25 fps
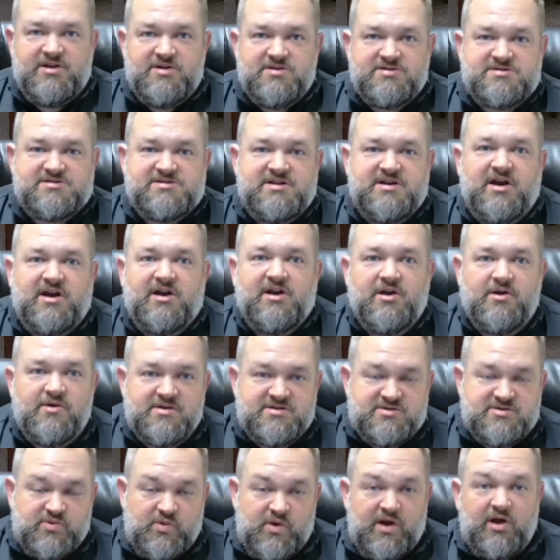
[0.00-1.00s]
scenario
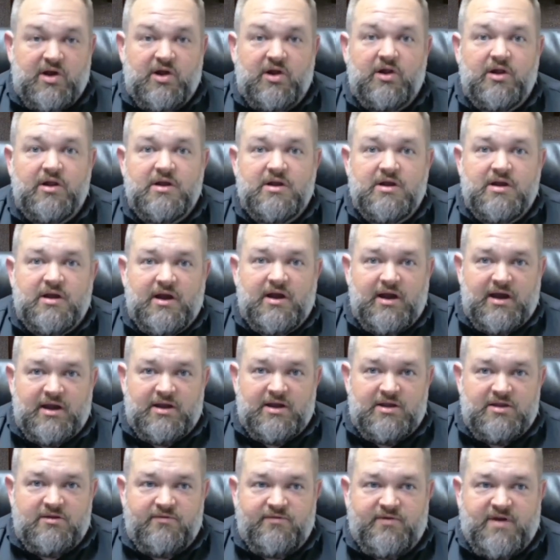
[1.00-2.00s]
as well.
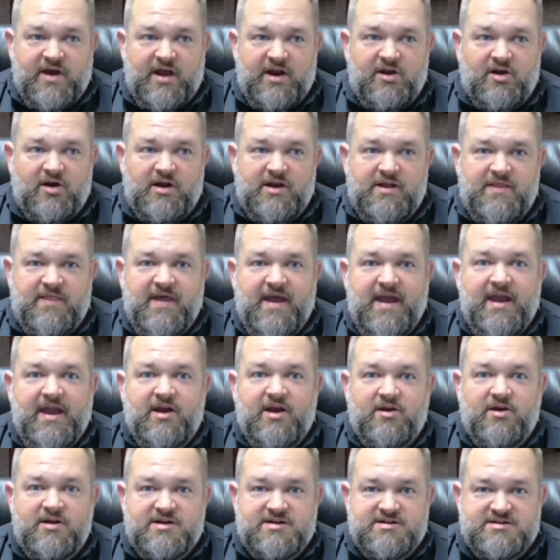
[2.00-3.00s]
You've kind of gone in the
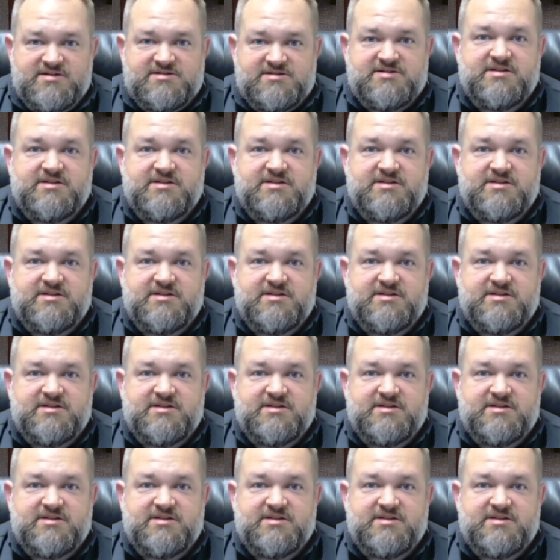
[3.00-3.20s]
areas,